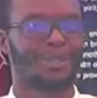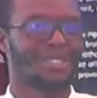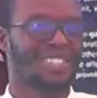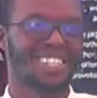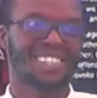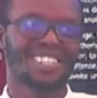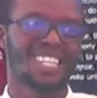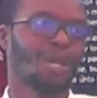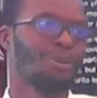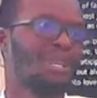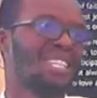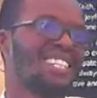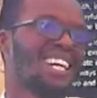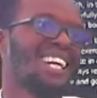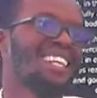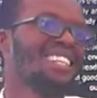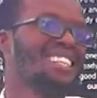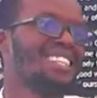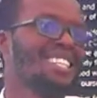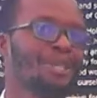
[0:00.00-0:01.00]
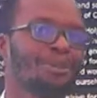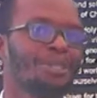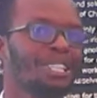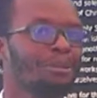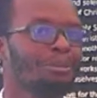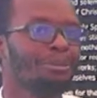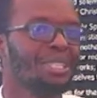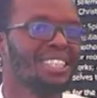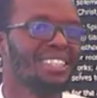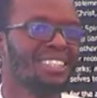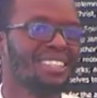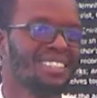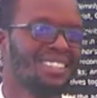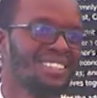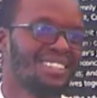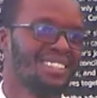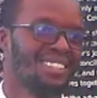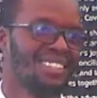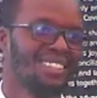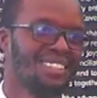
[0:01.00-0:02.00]
that's how eternity will be.
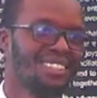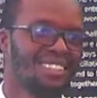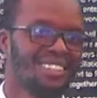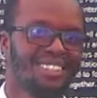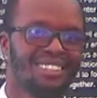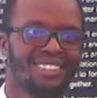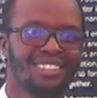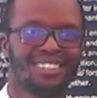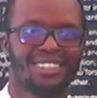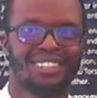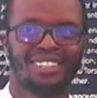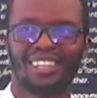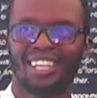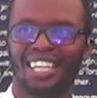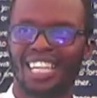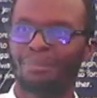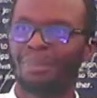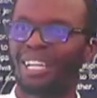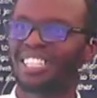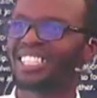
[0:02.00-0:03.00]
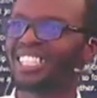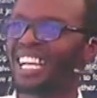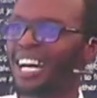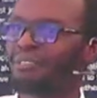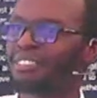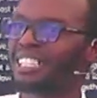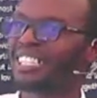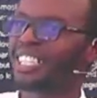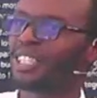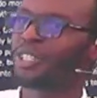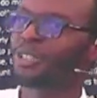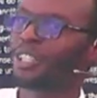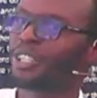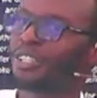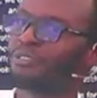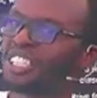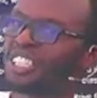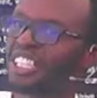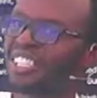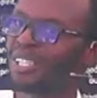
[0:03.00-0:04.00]
Imagine having the joy
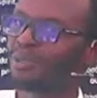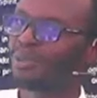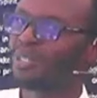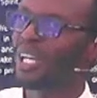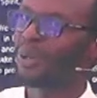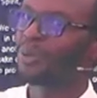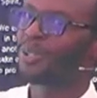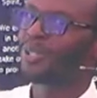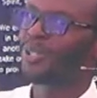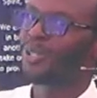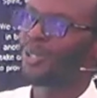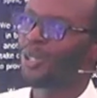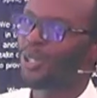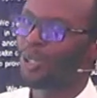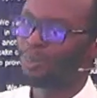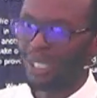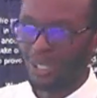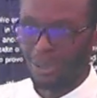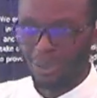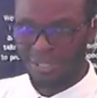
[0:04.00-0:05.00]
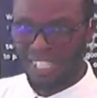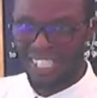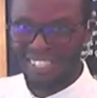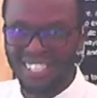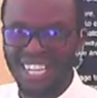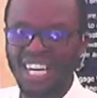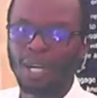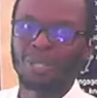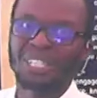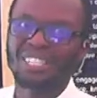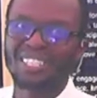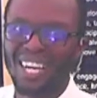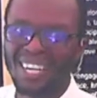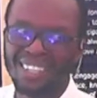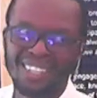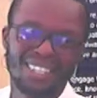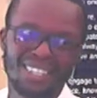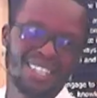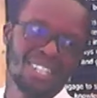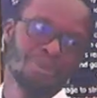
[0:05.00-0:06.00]
of Jesus without sorrow, because that's how
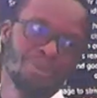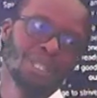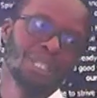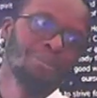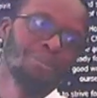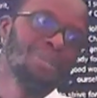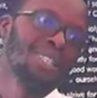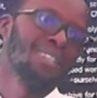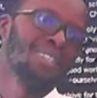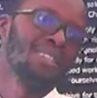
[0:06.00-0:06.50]
eternity will be.